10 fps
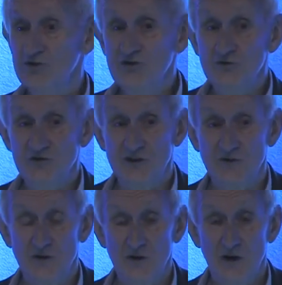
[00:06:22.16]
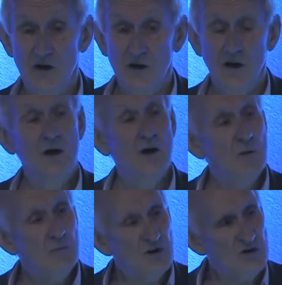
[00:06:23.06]
to do so.
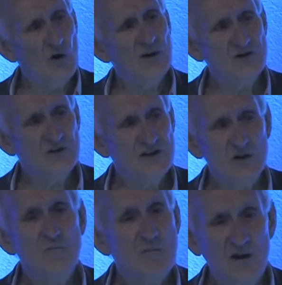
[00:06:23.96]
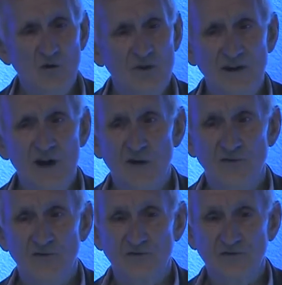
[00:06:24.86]
But knowledge on its own may not be
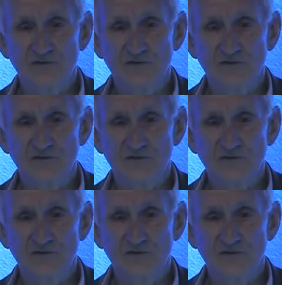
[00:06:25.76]
enough.